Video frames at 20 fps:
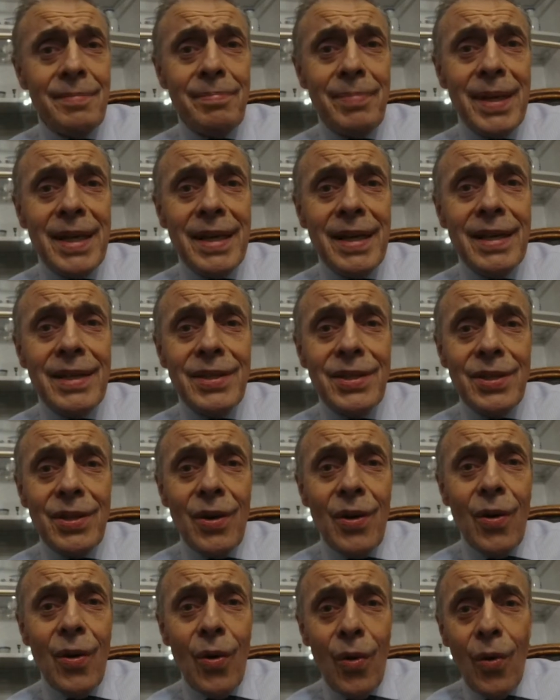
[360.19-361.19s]
Because
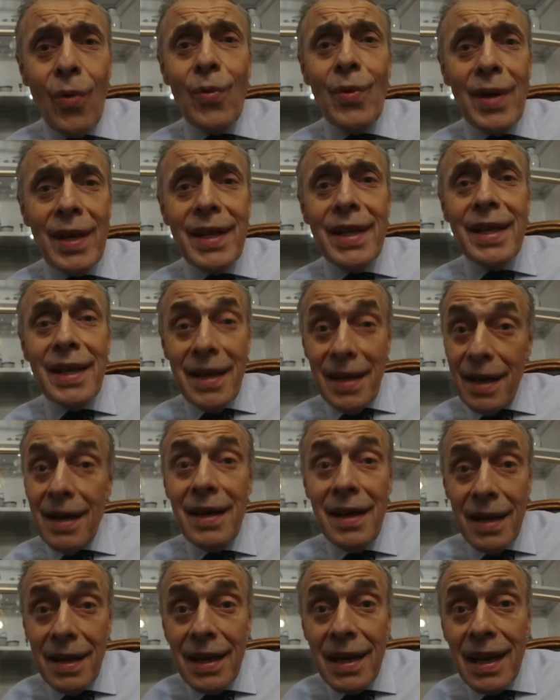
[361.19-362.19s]
only
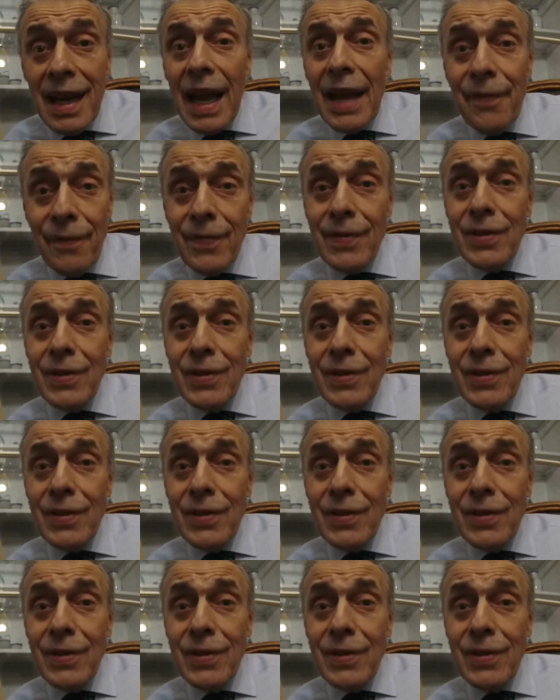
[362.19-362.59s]
a life